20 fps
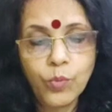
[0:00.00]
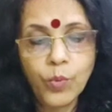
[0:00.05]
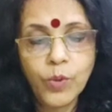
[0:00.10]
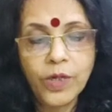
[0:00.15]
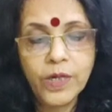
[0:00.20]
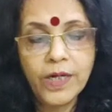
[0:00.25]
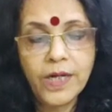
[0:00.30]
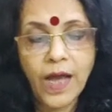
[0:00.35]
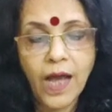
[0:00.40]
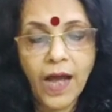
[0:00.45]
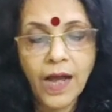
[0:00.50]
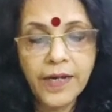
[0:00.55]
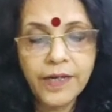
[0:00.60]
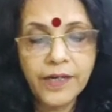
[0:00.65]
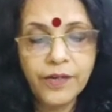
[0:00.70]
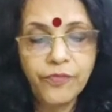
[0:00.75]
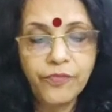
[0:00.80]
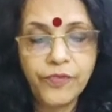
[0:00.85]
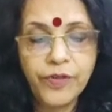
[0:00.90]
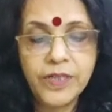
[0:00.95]
word
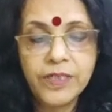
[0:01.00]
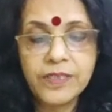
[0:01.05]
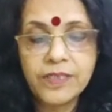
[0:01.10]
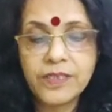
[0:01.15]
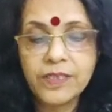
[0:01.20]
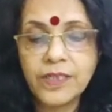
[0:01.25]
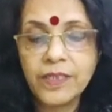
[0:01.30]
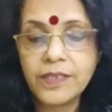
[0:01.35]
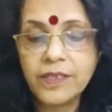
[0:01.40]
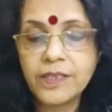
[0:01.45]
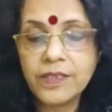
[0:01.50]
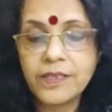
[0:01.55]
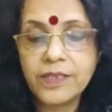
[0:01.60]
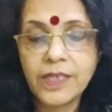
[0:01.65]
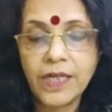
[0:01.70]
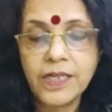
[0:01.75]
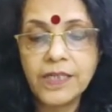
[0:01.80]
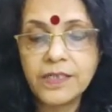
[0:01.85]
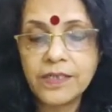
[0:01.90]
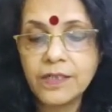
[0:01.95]
artifice in the
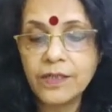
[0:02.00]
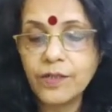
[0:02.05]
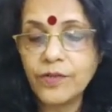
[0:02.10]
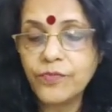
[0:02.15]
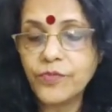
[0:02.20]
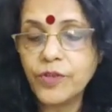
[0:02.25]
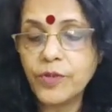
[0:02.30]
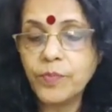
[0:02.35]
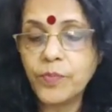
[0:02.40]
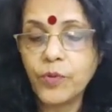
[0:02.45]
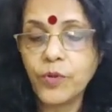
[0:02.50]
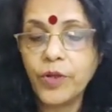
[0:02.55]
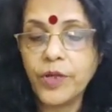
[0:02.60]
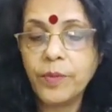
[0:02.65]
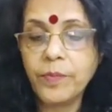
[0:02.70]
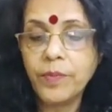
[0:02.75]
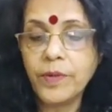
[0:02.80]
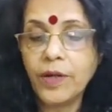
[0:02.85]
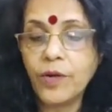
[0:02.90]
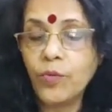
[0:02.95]
title of the poem,